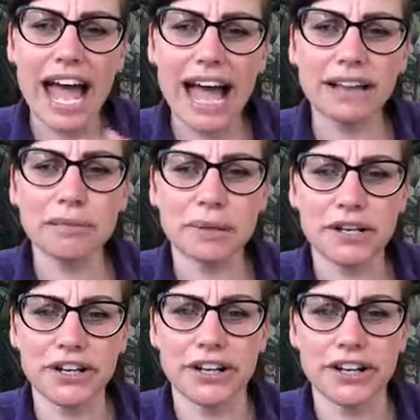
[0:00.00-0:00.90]
help
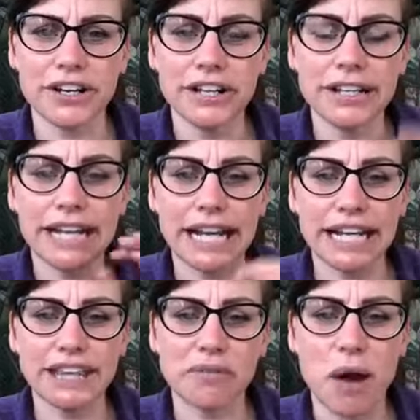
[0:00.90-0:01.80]
her
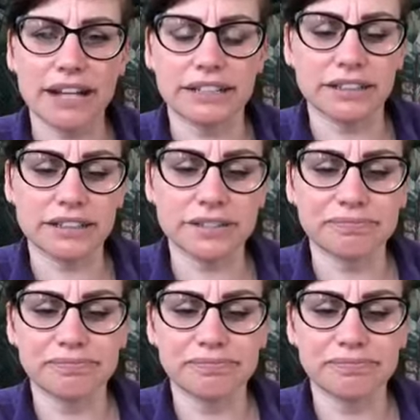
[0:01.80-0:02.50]
in the wild?